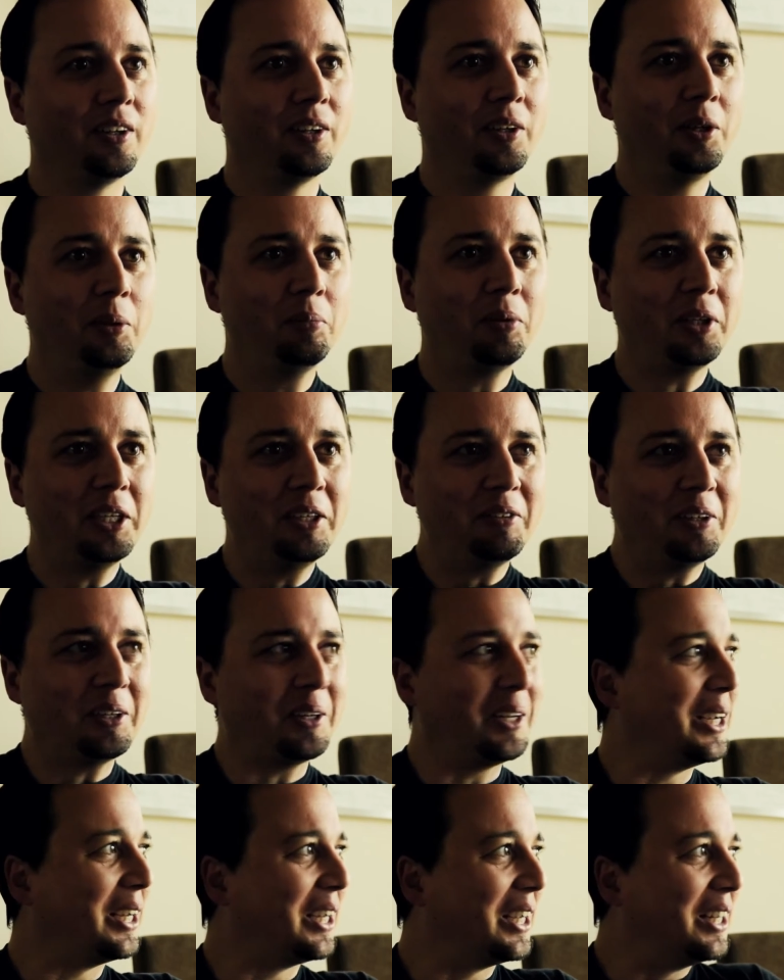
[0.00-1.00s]
Can you believe it?
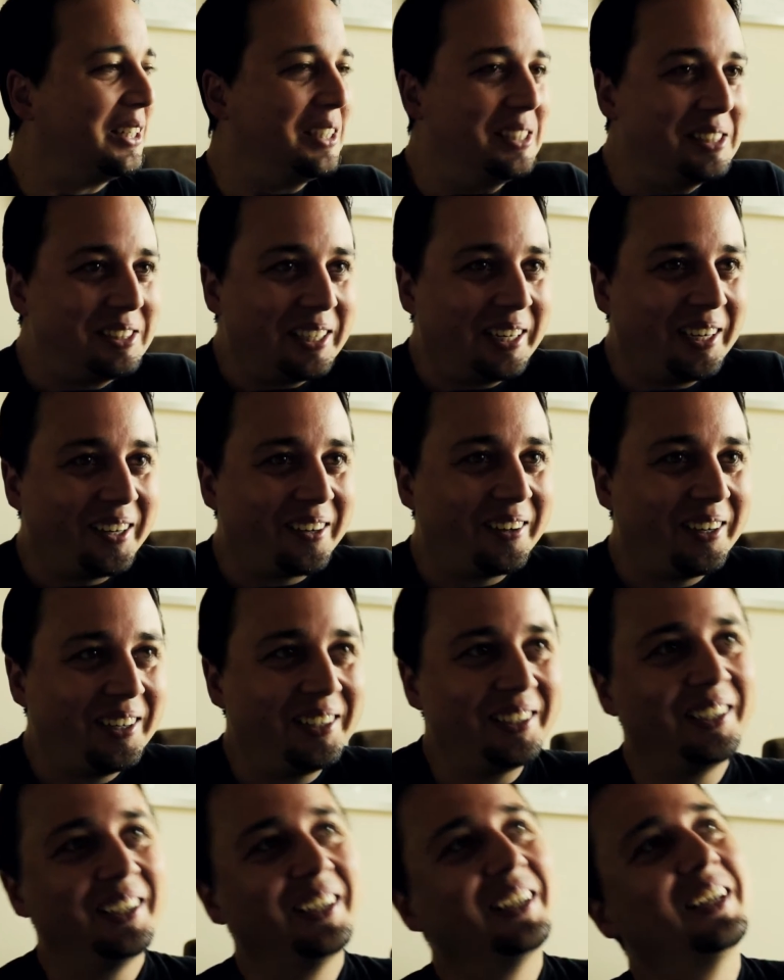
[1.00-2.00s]
In this
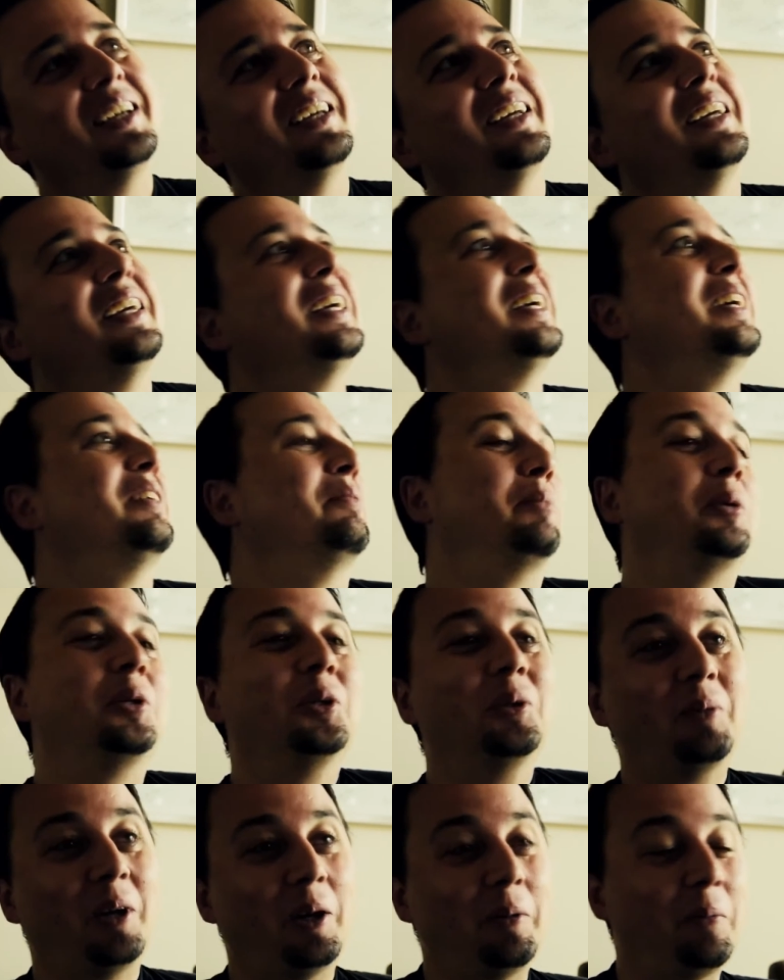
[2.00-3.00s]
area?
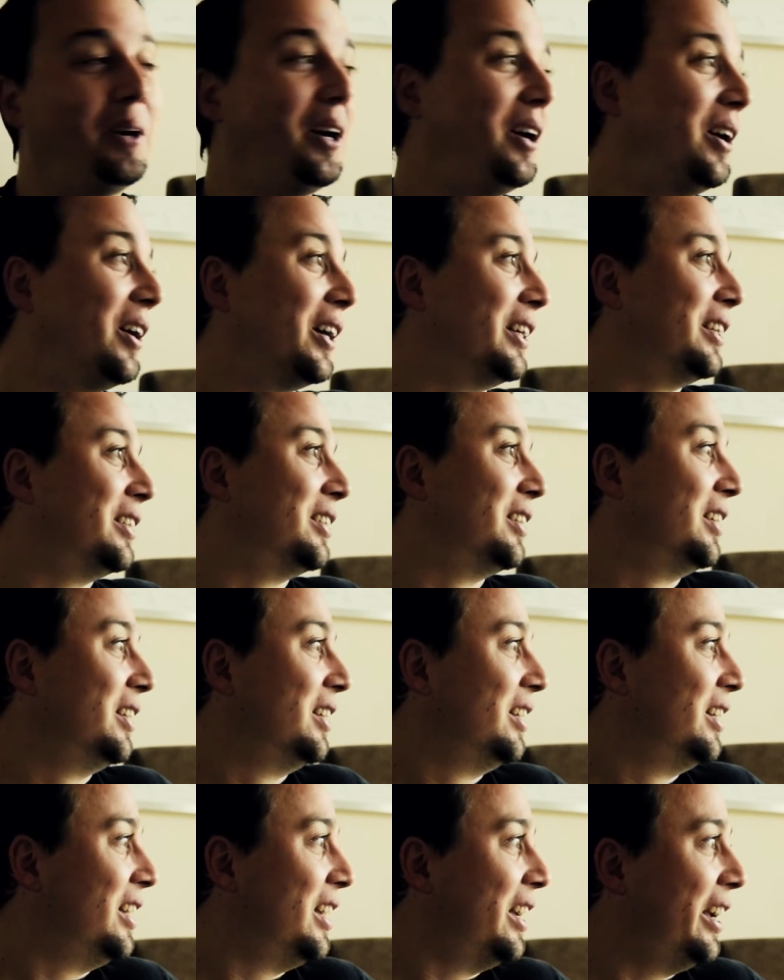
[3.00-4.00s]
Blew my mind.
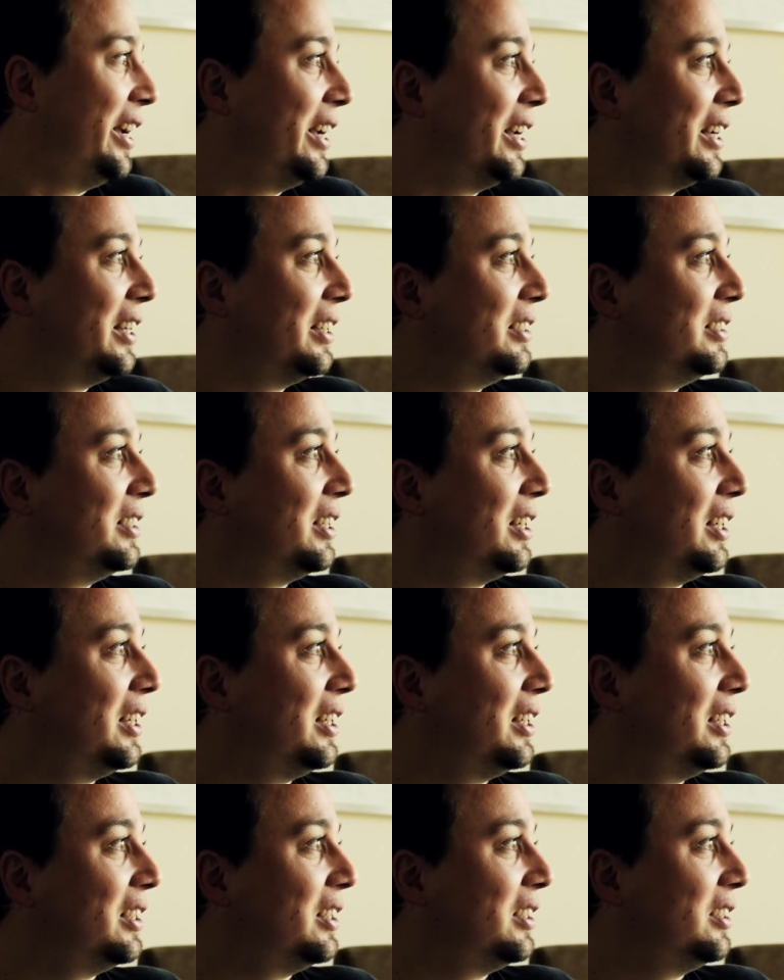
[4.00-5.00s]
And
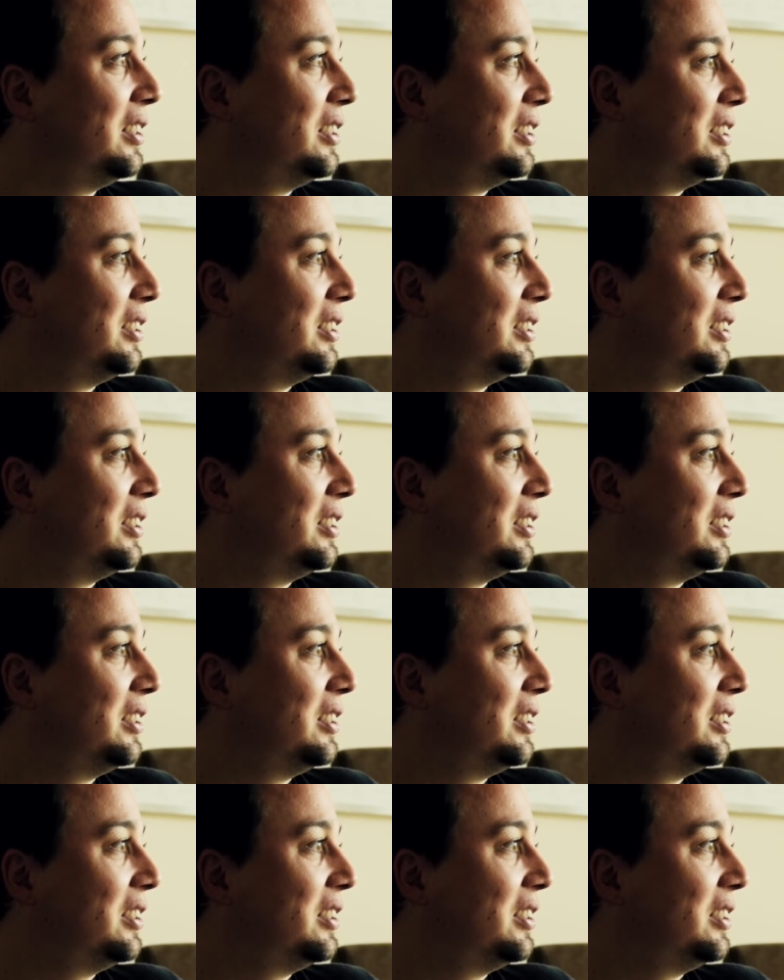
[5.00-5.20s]
so